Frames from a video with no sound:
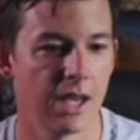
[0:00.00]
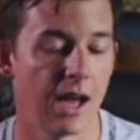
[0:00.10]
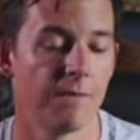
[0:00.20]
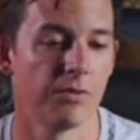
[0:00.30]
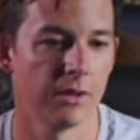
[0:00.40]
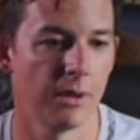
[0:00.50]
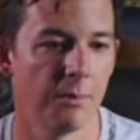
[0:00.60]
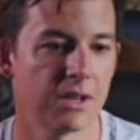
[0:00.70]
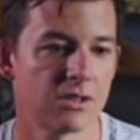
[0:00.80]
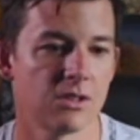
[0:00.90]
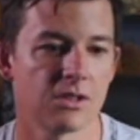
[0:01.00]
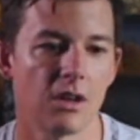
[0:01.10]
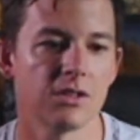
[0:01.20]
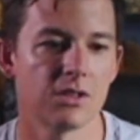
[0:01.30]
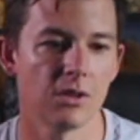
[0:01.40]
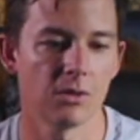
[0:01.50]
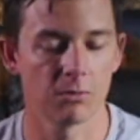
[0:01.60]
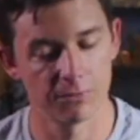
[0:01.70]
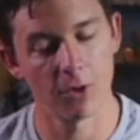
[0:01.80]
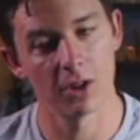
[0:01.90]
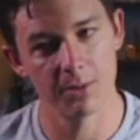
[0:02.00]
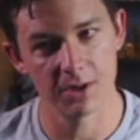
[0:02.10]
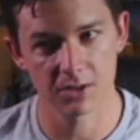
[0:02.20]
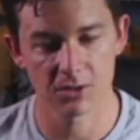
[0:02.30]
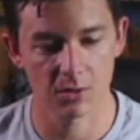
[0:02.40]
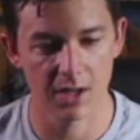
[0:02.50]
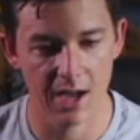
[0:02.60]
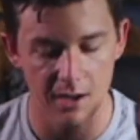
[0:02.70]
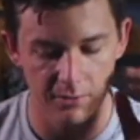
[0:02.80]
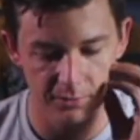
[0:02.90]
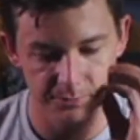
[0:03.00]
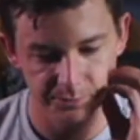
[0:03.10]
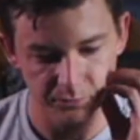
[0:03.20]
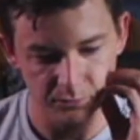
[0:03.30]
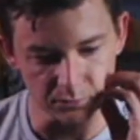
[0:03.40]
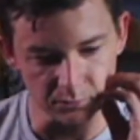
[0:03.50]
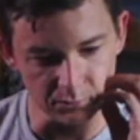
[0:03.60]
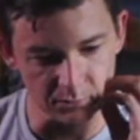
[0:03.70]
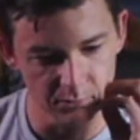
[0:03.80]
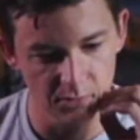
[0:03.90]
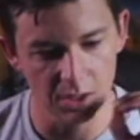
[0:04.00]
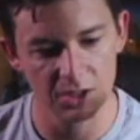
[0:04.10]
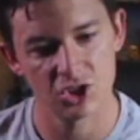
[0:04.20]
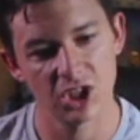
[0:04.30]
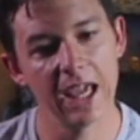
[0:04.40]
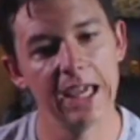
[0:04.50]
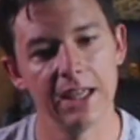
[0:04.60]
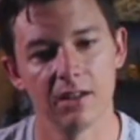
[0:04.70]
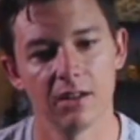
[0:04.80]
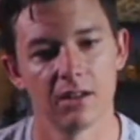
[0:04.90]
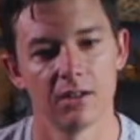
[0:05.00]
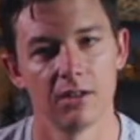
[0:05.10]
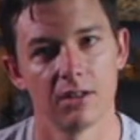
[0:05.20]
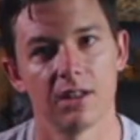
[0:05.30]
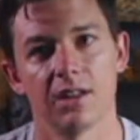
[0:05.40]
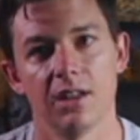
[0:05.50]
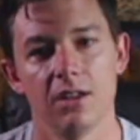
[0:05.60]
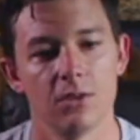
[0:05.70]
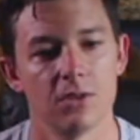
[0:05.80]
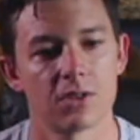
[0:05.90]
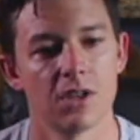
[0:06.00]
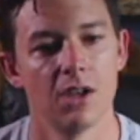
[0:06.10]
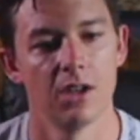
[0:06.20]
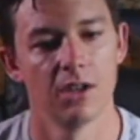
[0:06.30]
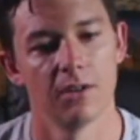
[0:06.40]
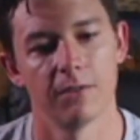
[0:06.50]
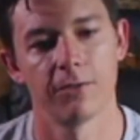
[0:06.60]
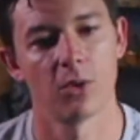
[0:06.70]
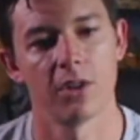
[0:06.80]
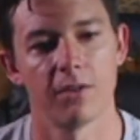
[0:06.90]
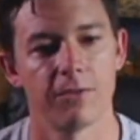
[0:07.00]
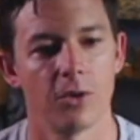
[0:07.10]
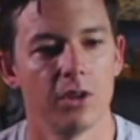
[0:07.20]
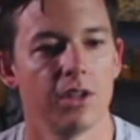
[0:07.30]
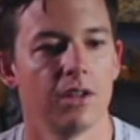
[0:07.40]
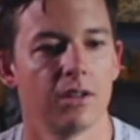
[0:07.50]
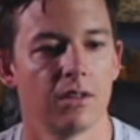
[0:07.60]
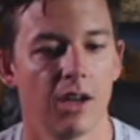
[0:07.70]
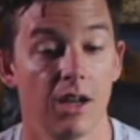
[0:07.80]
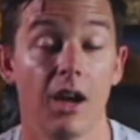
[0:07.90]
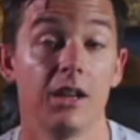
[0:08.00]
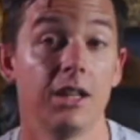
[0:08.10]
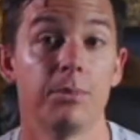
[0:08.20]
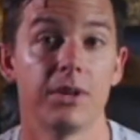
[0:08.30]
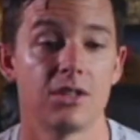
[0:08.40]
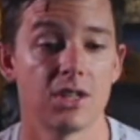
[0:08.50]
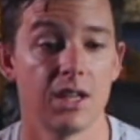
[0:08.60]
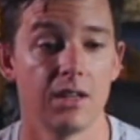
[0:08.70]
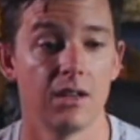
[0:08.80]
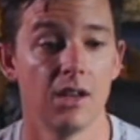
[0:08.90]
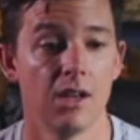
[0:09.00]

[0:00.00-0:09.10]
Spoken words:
yeah, mixers also, Foley mixers will have a chain that they use for their Foley, an input chain,